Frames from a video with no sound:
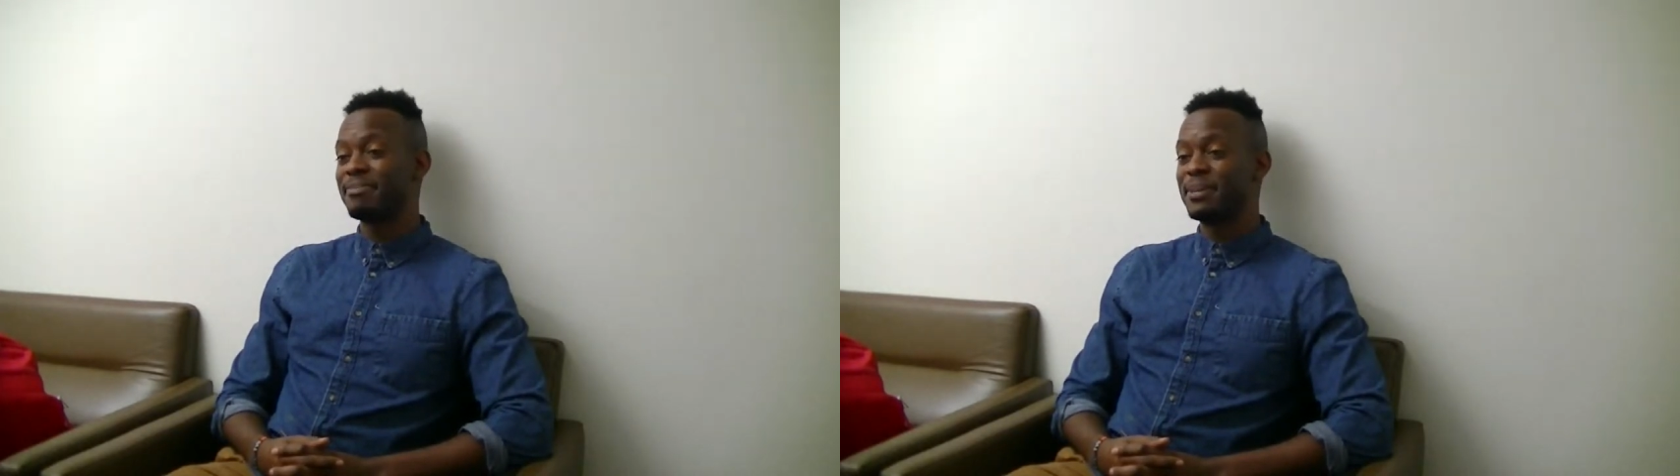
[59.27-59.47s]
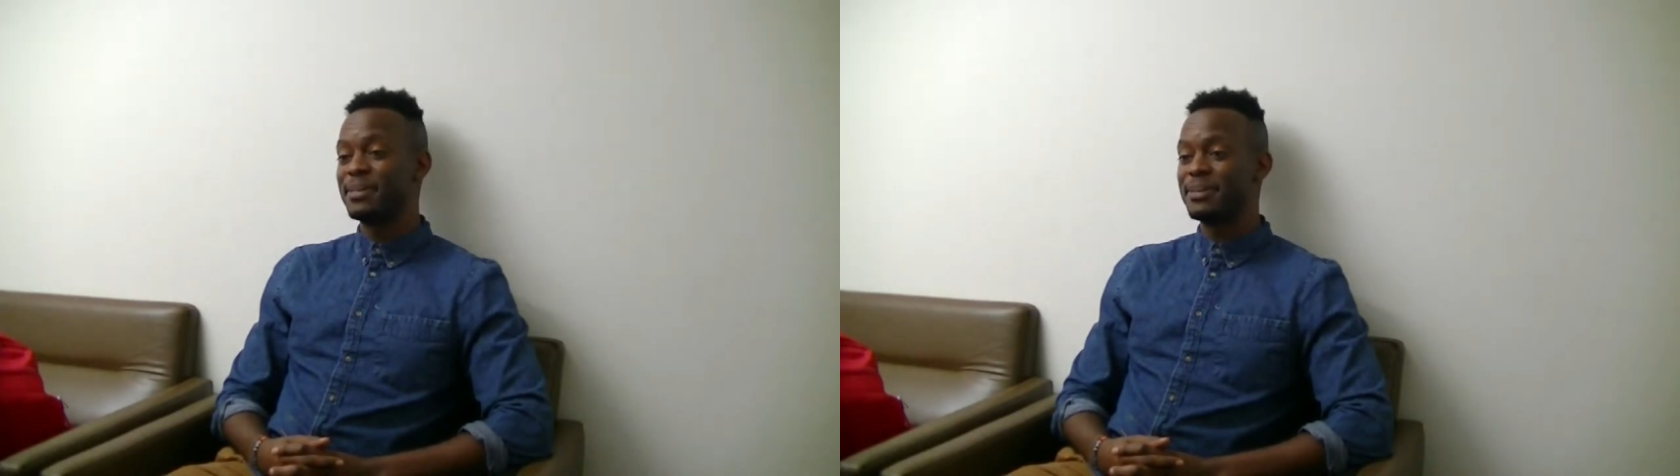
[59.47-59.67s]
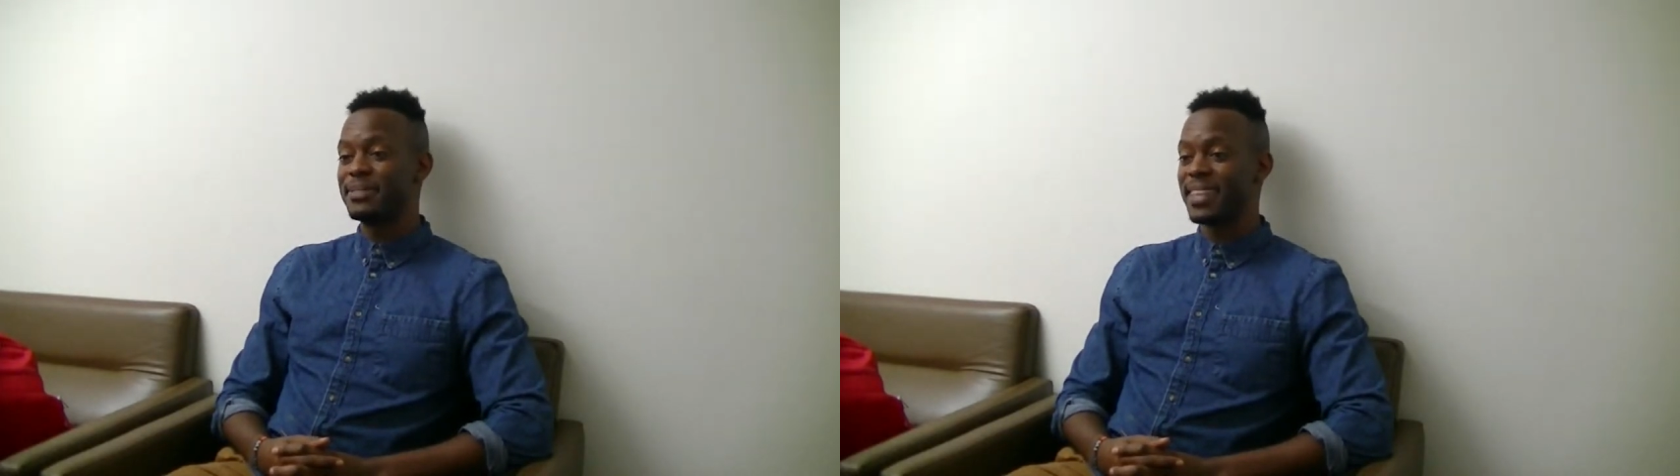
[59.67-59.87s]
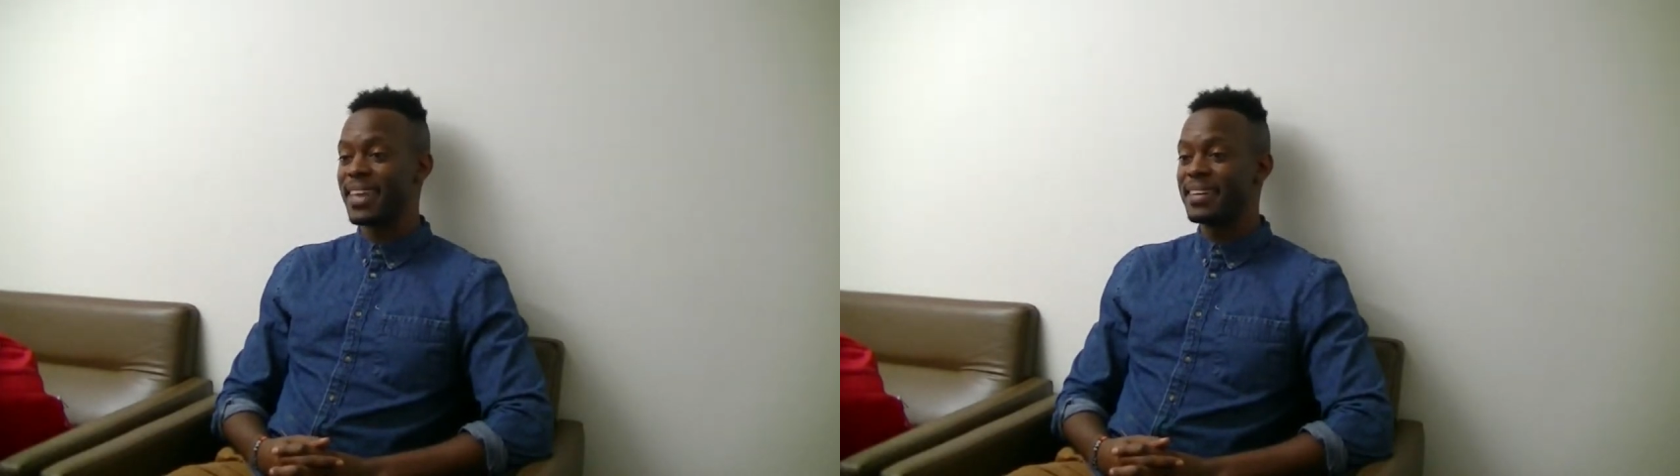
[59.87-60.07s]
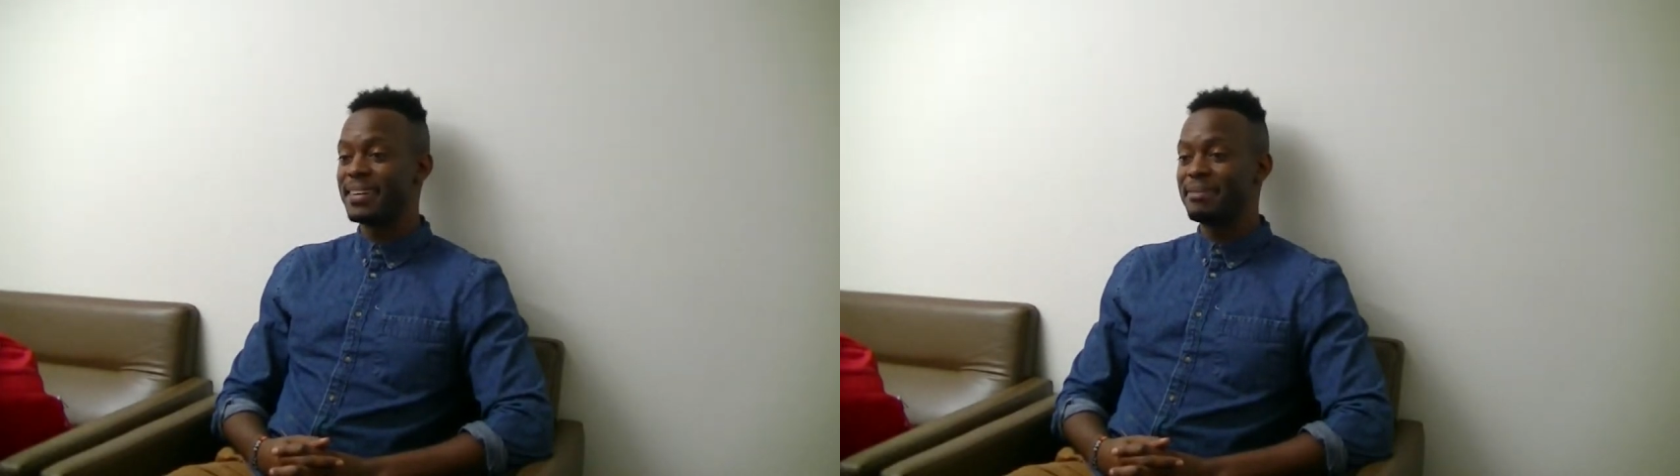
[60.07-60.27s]
pursue
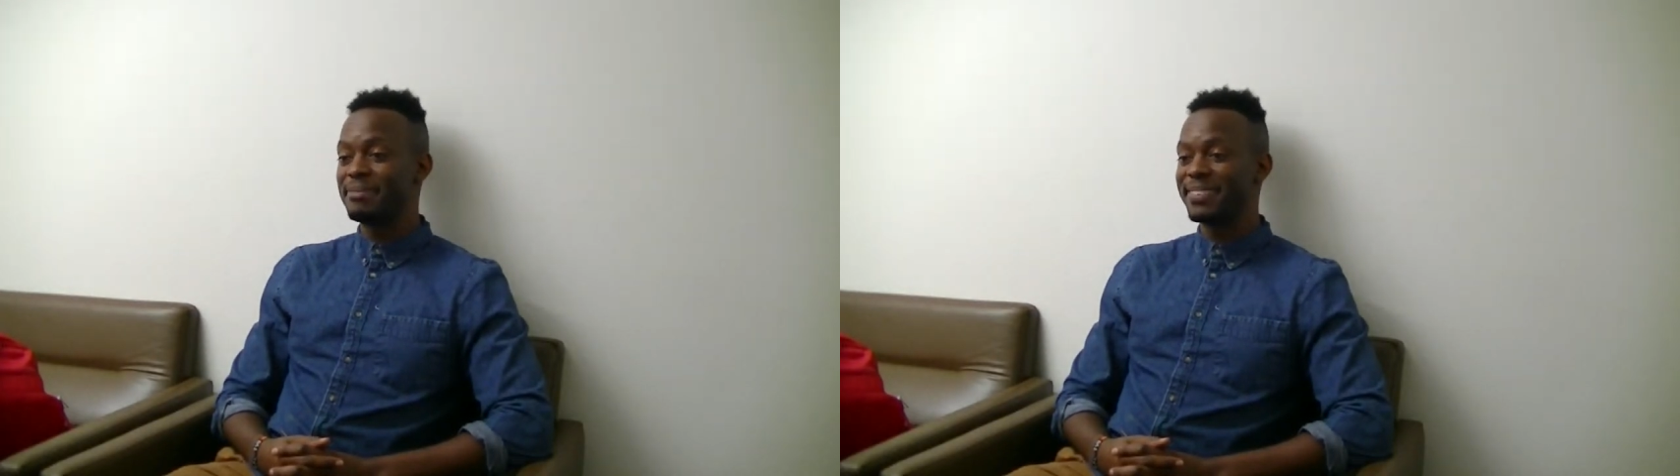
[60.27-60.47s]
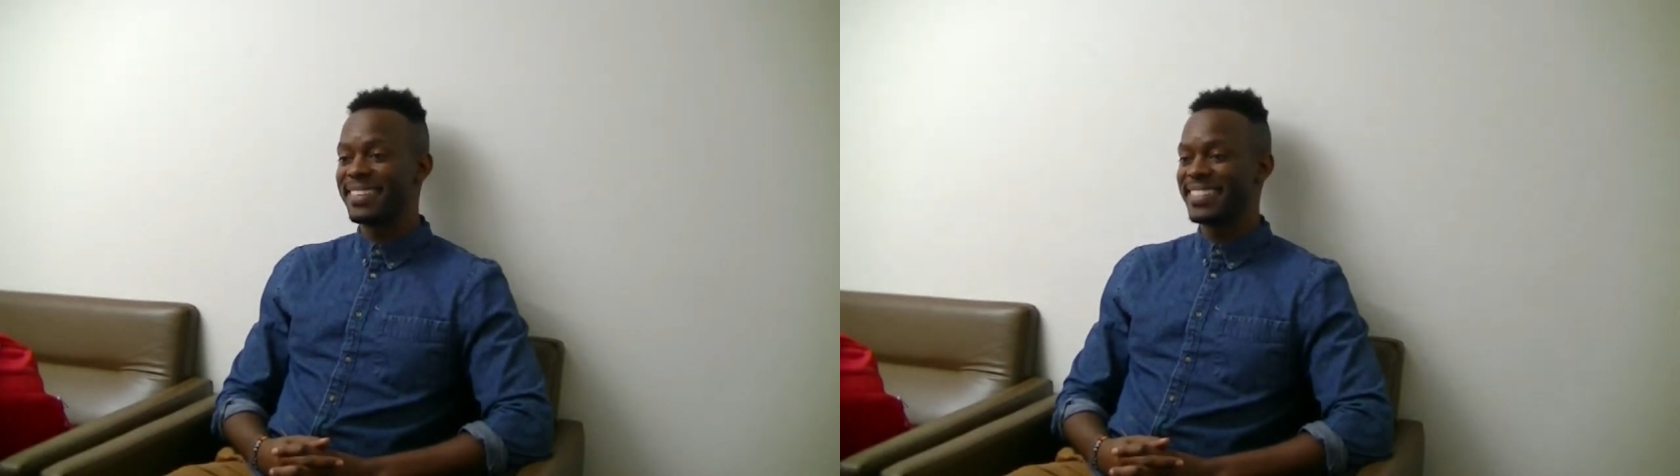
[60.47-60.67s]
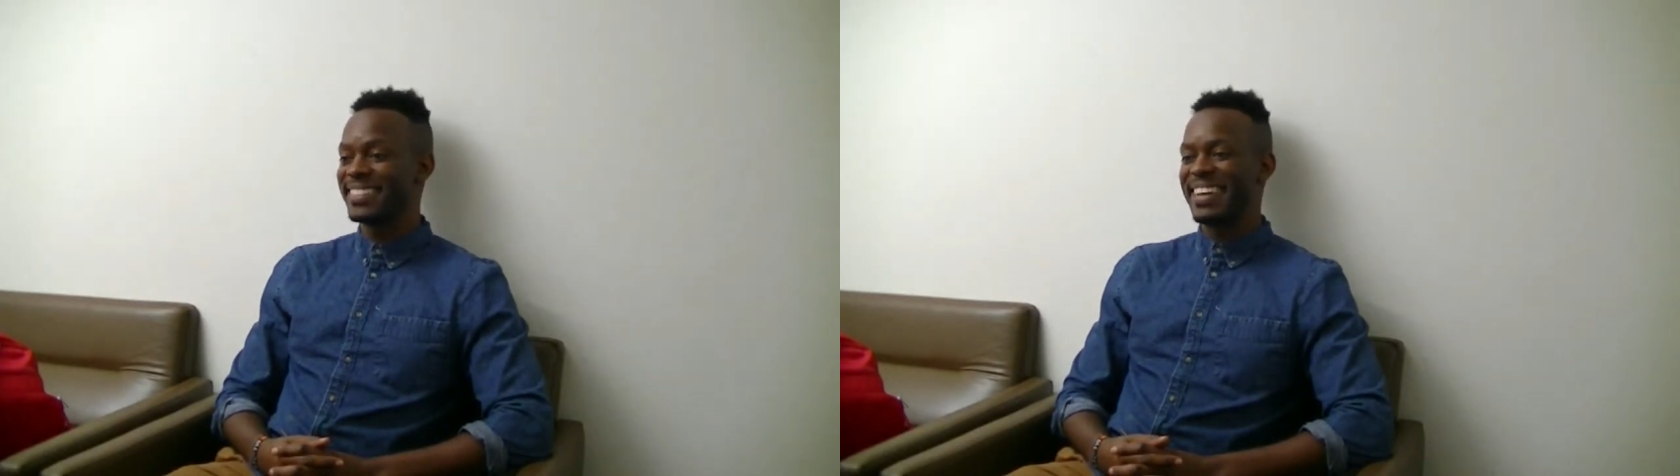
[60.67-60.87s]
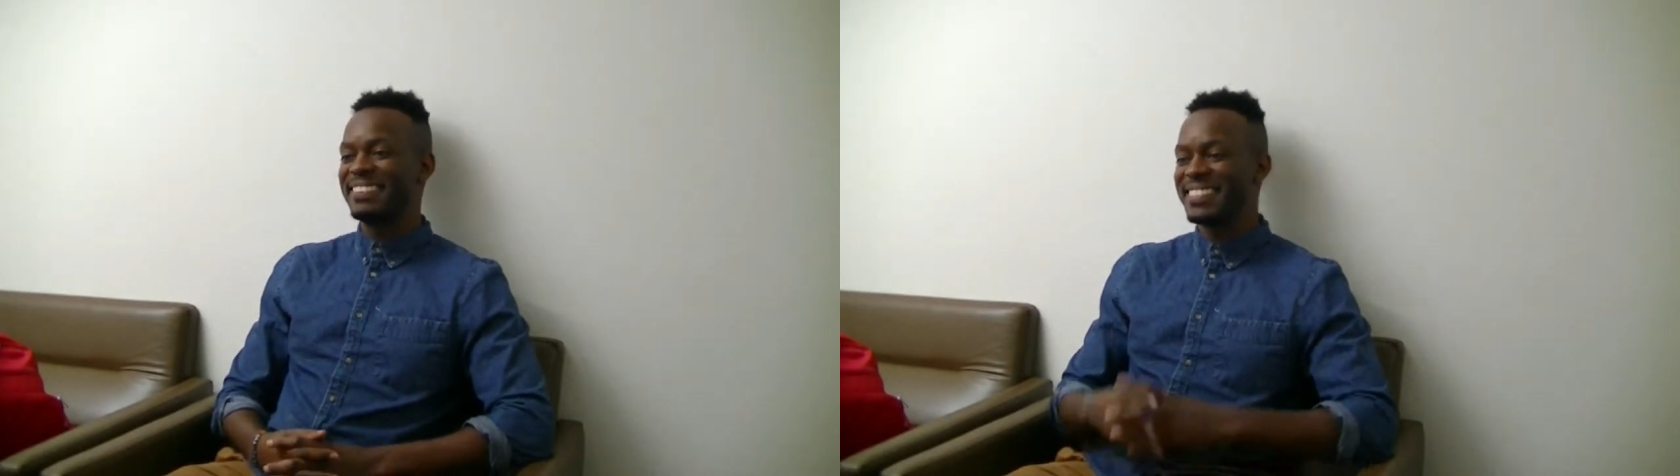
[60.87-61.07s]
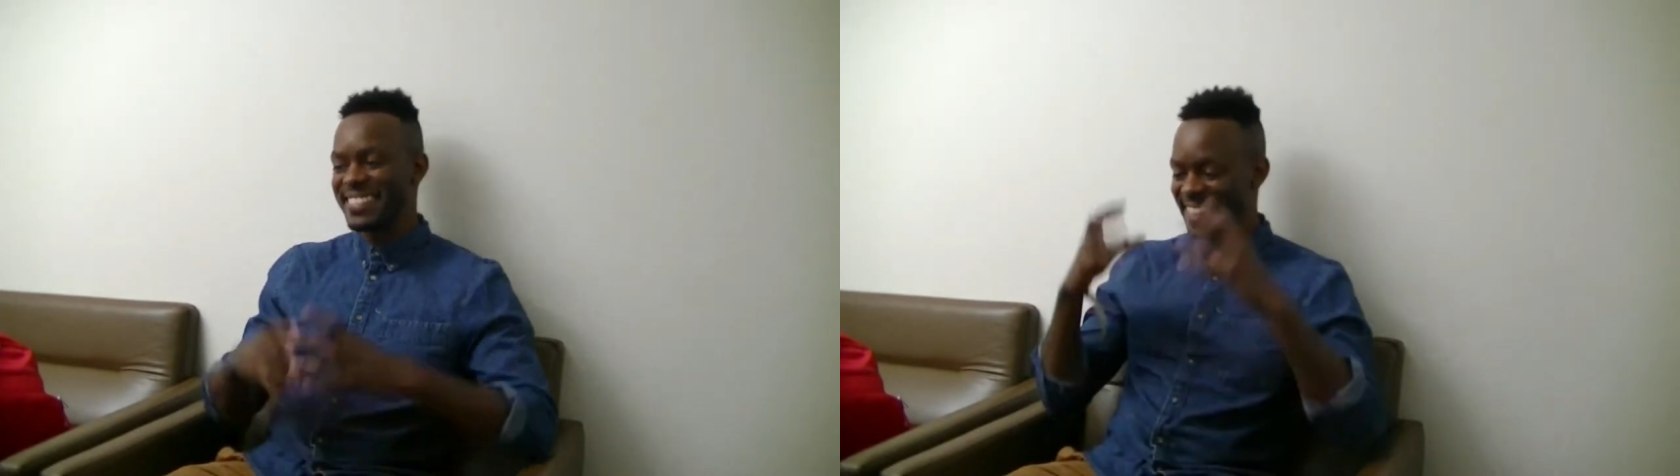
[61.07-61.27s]
stand up because I
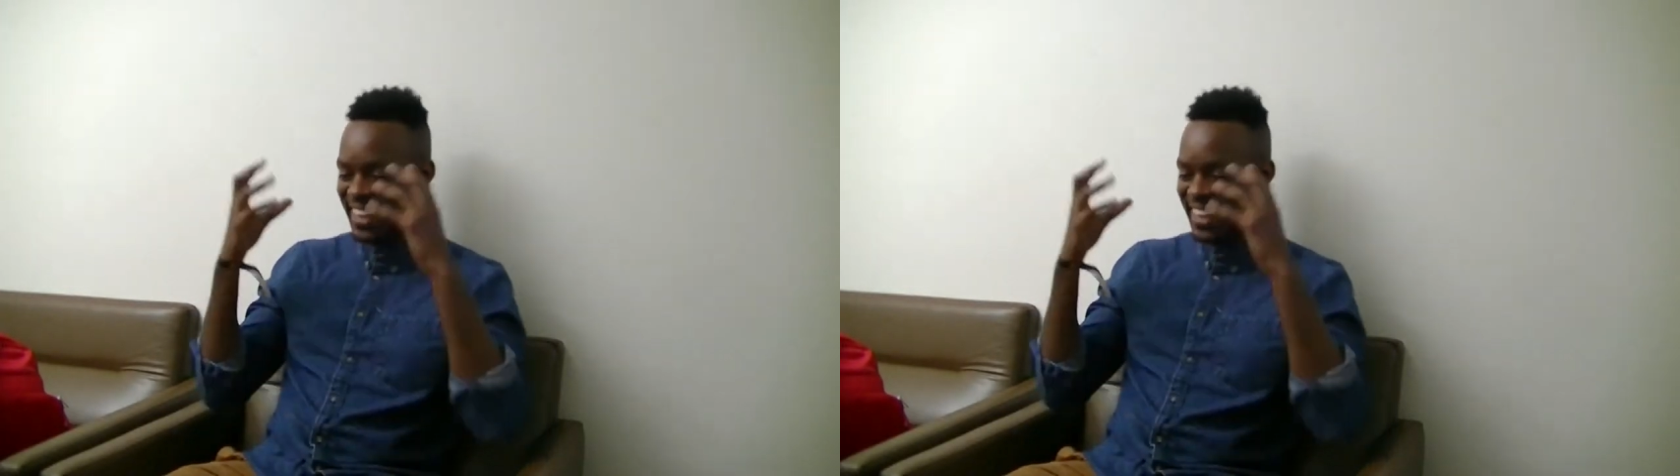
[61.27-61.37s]
was just